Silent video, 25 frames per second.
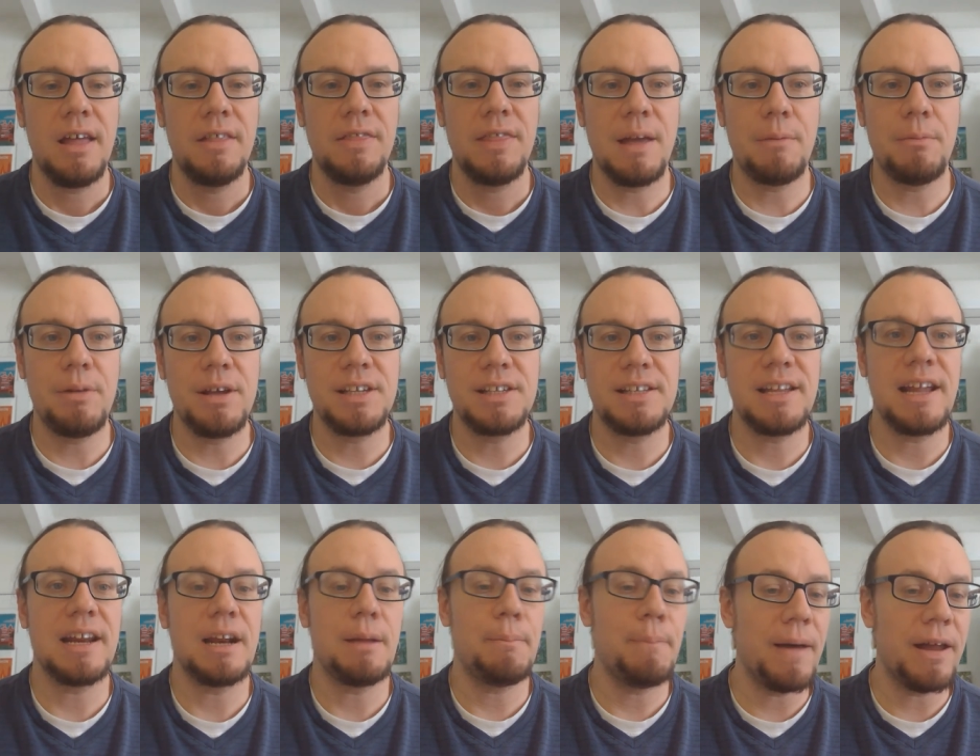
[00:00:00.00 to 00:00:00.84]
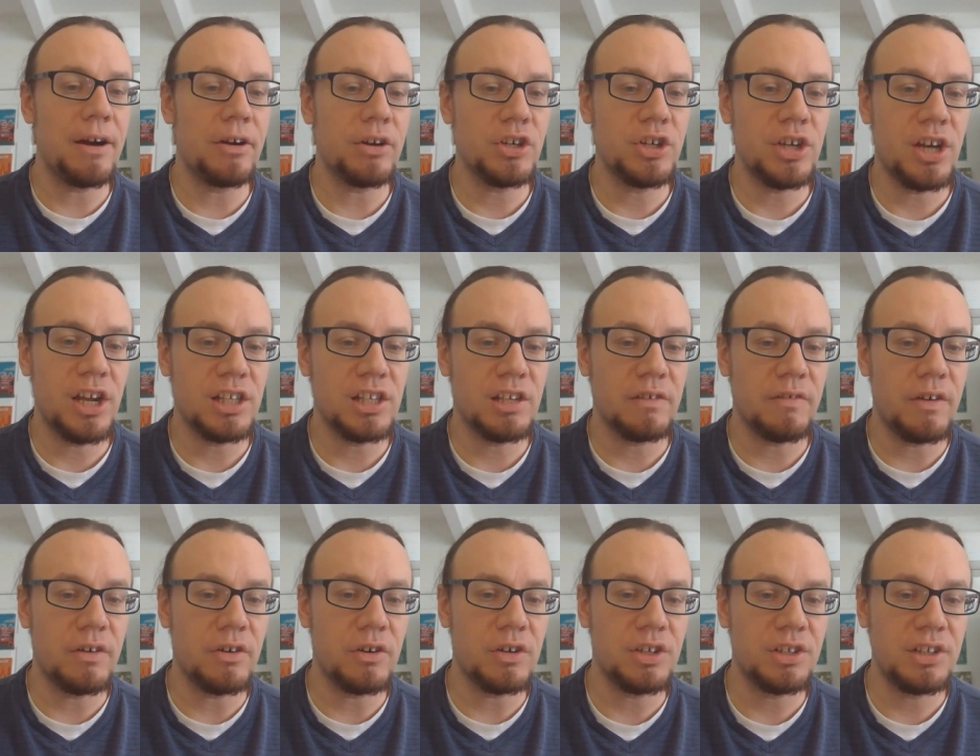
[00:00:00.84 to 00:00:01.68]
then we stand a better chance of
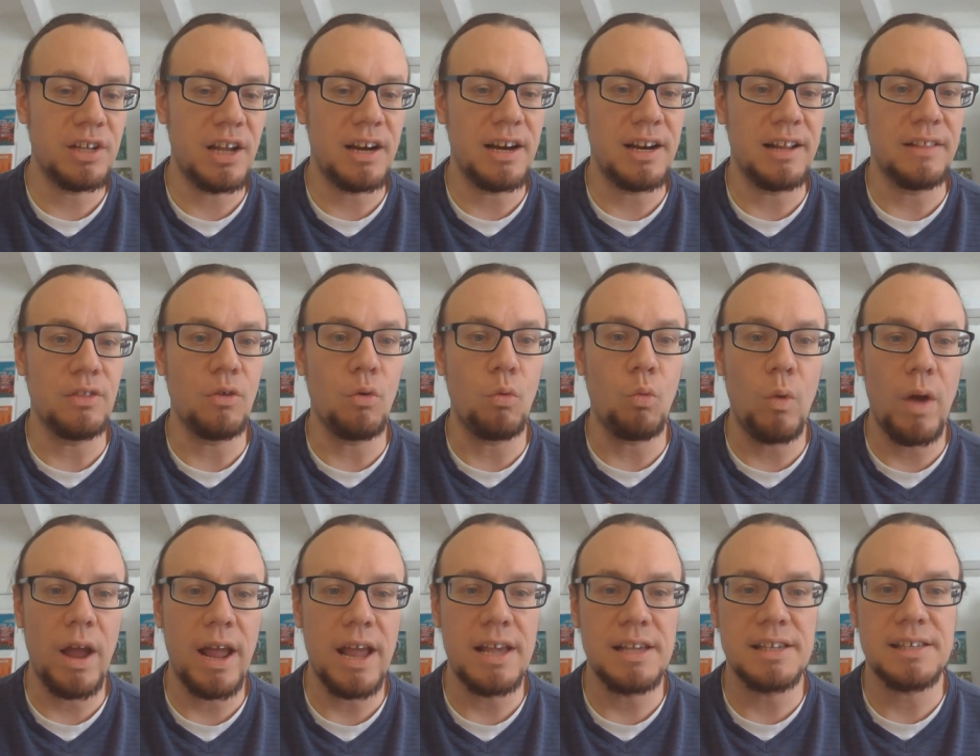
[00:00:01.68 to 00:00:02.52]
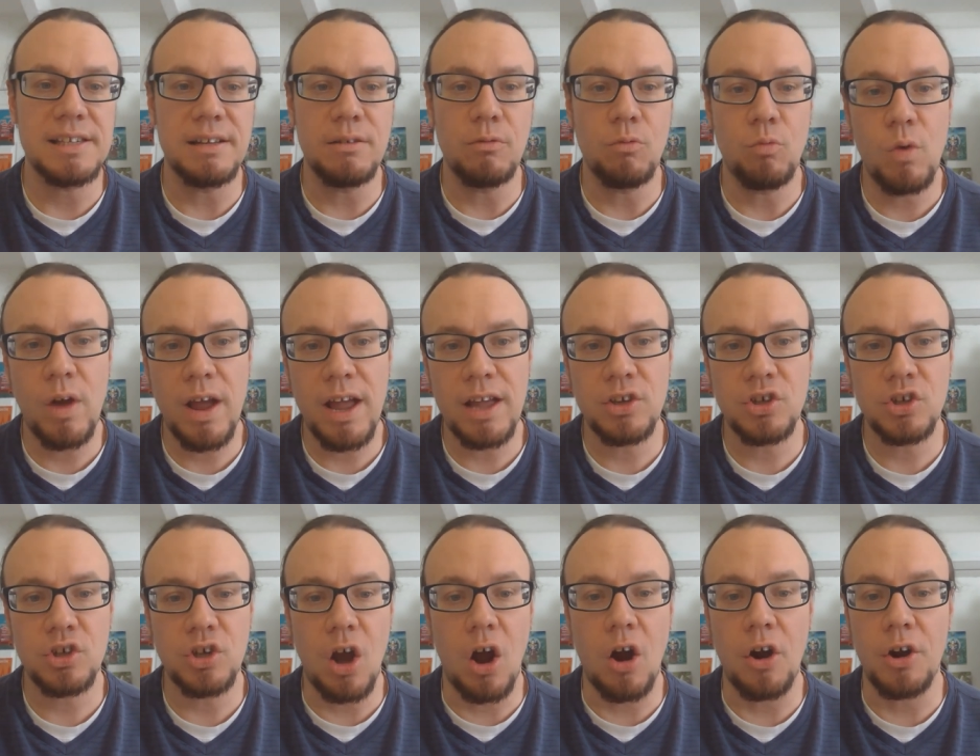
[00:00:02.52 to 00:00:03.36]
understanding the ways in
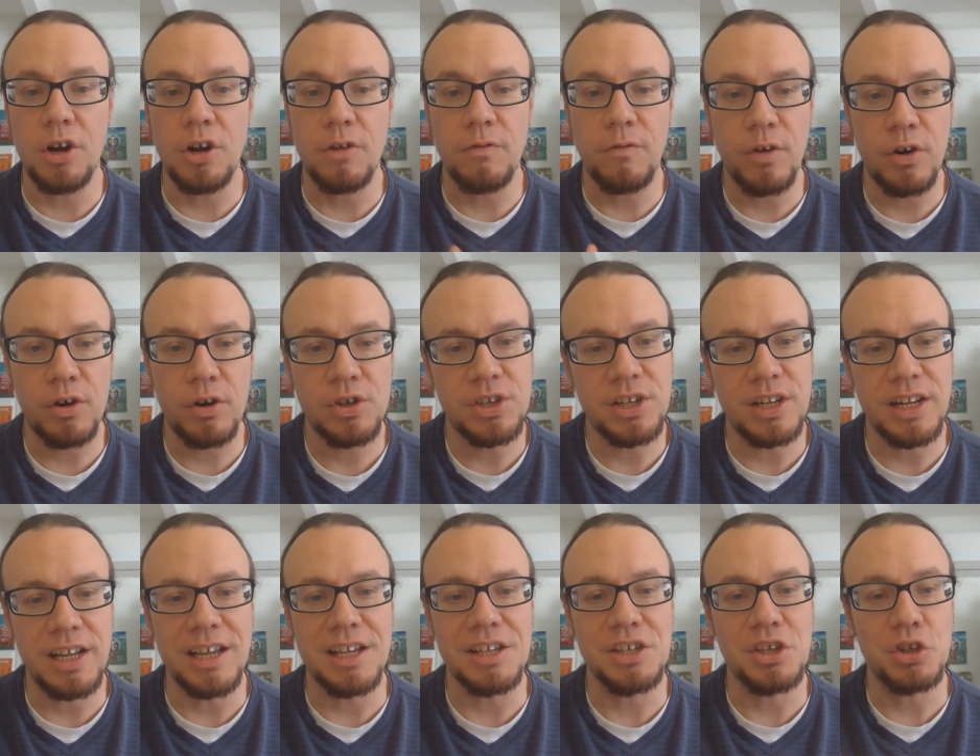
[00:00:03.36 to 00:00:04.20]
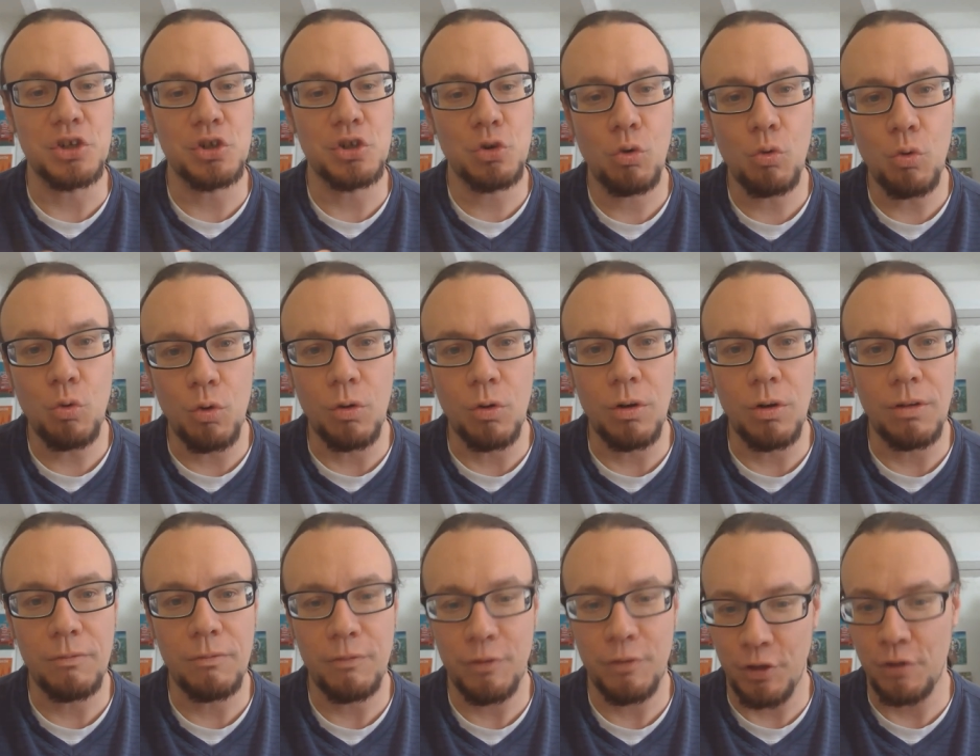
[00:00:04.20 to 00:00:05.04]
which our diversity is a
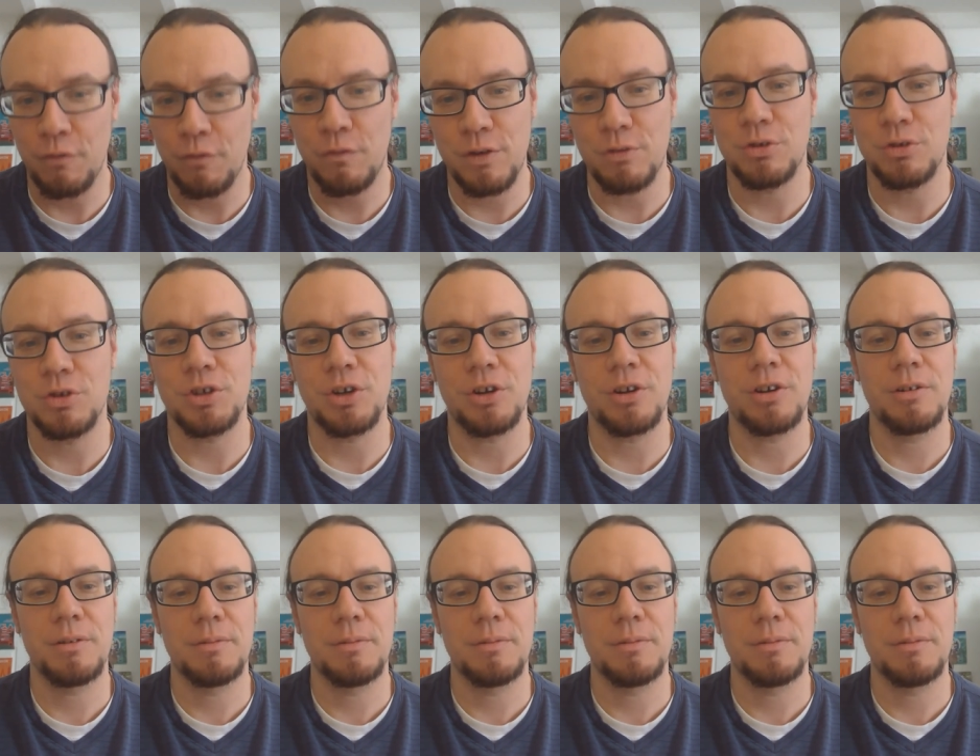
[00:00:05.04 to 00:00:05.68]
tool for the future.